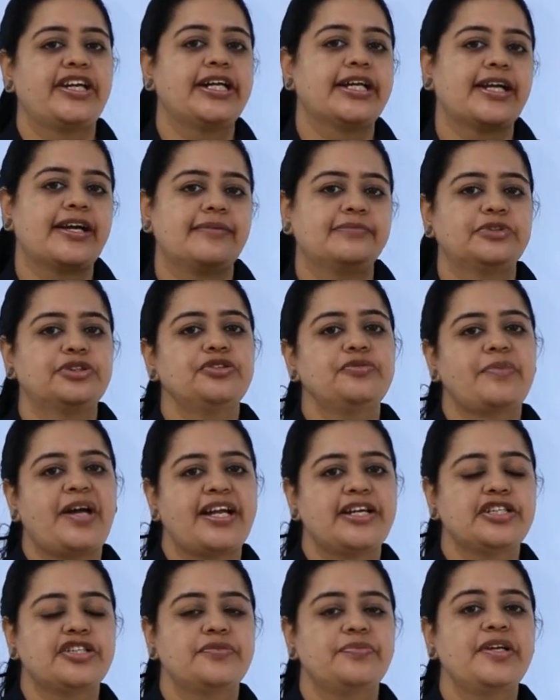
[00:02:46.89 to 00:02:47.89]
When it comes to
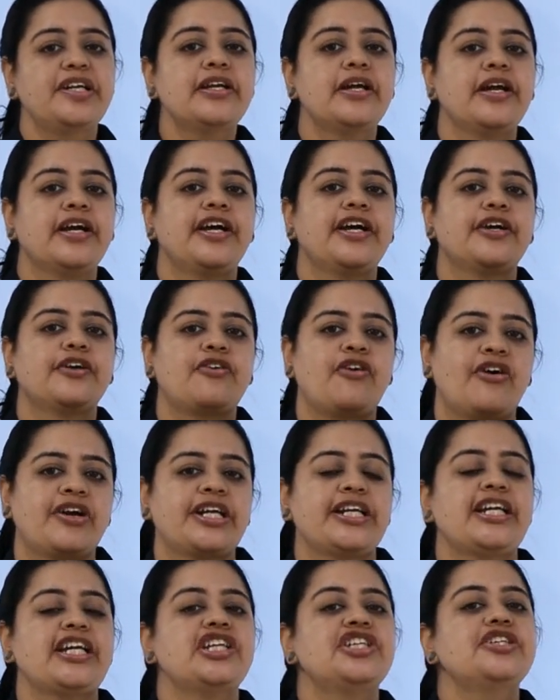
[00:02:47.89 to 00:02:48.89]
management,
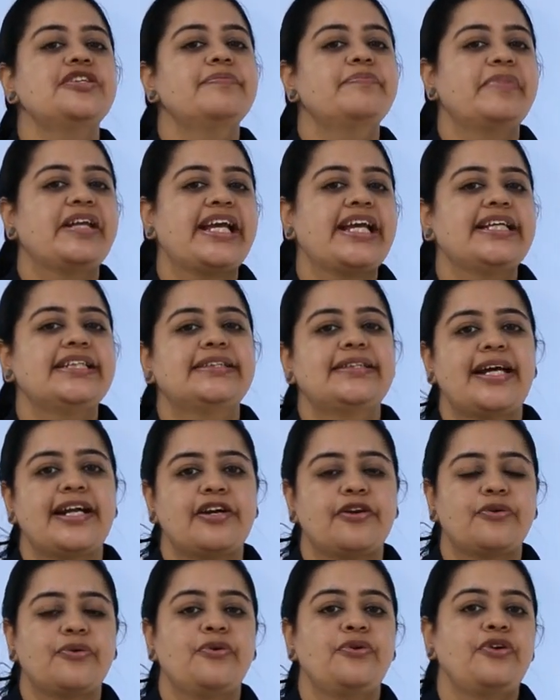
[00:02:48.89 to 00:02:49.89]
coordination plays
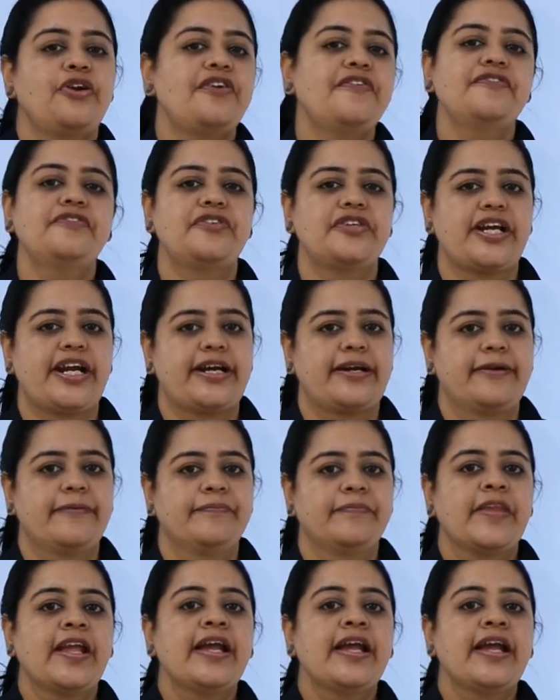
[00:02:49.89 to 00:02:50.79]
that role of thread.